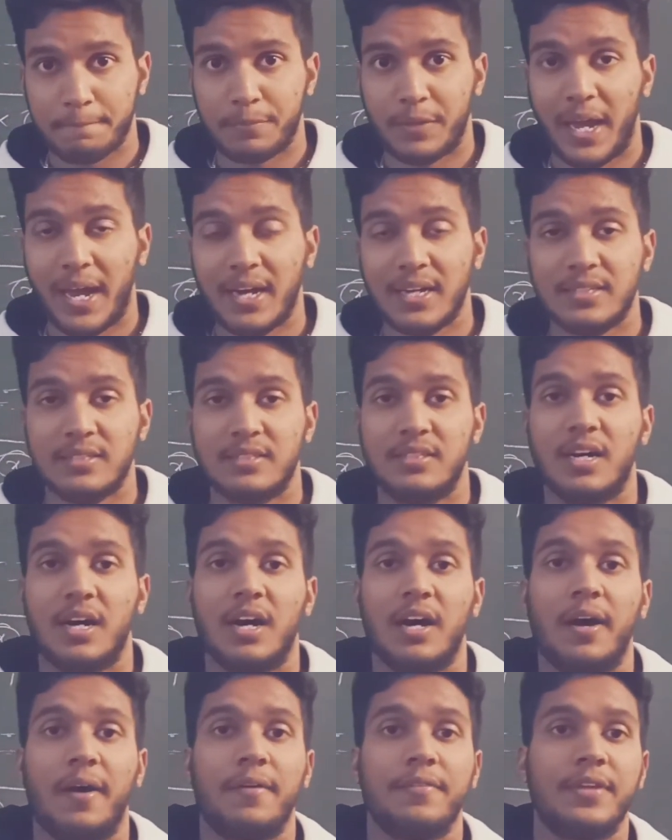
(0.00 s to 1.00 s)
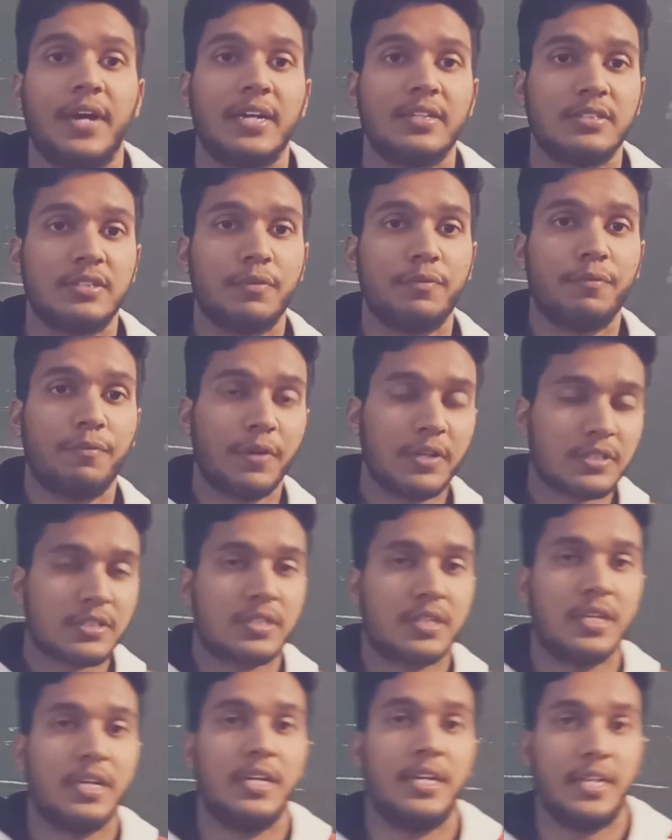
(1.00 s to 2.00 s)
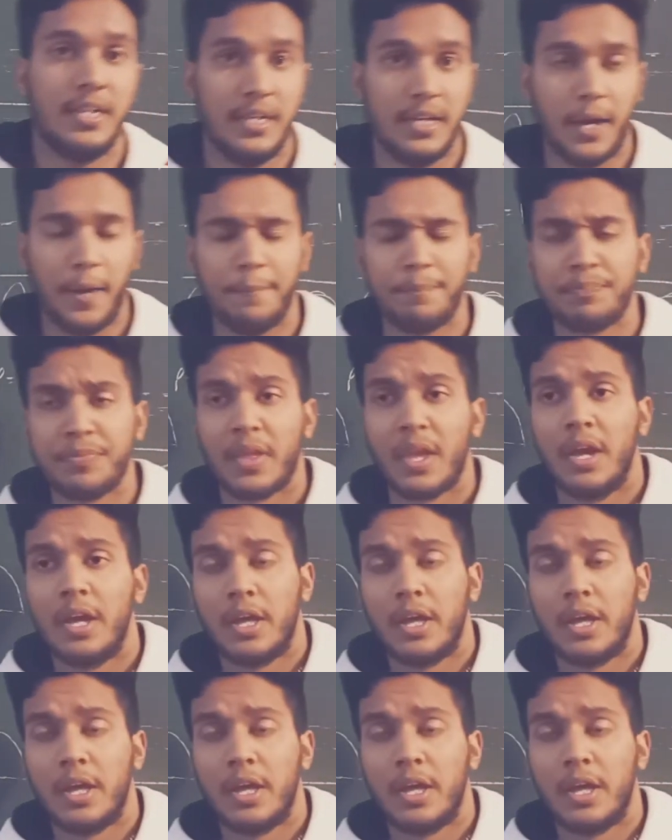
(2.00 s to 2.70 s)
that's the first criteria.